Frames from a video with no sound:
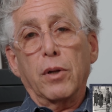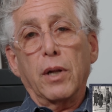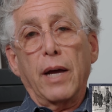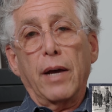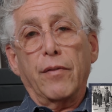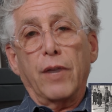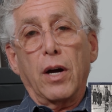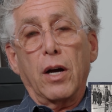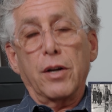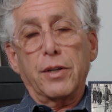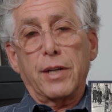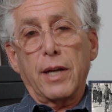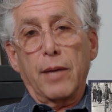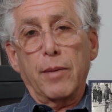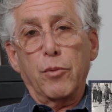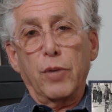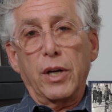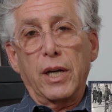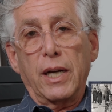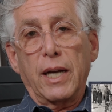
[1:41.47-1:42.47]
have a hard time
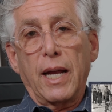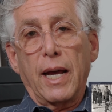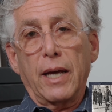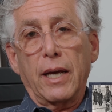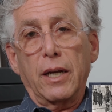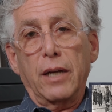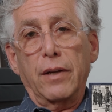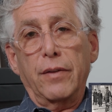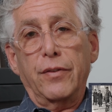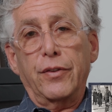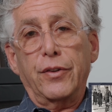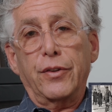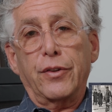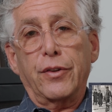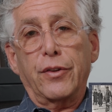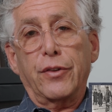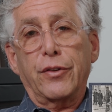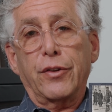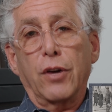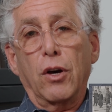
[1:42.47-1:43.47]
reading negatives,
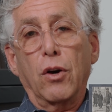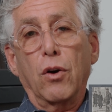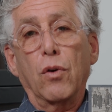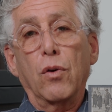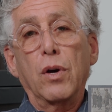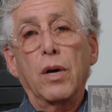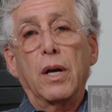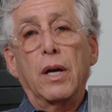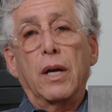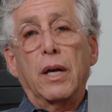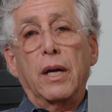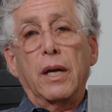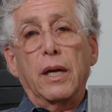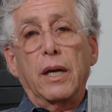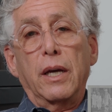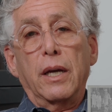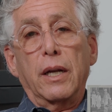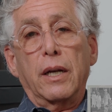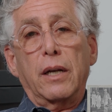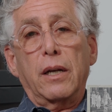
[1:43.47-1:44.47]
so
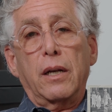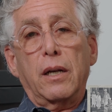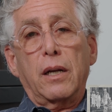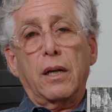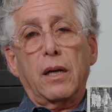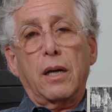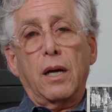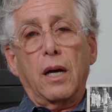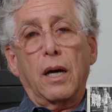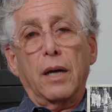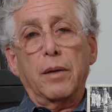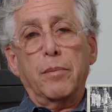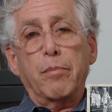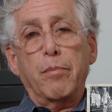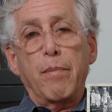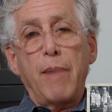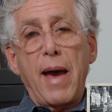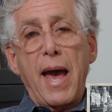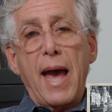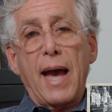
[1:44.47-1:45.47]
it cut
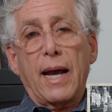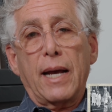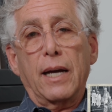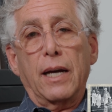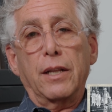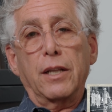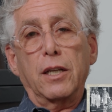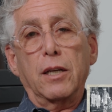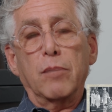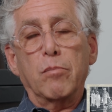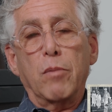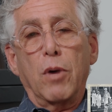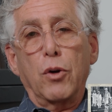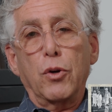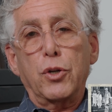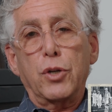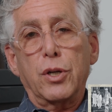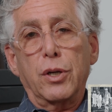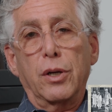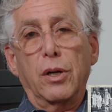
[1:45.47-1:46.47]
back on the
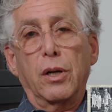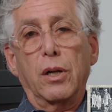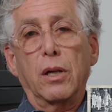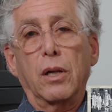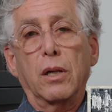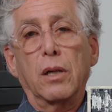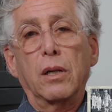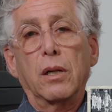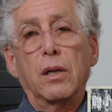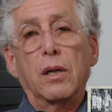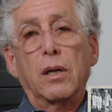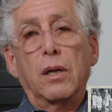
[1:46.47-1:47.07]
emotional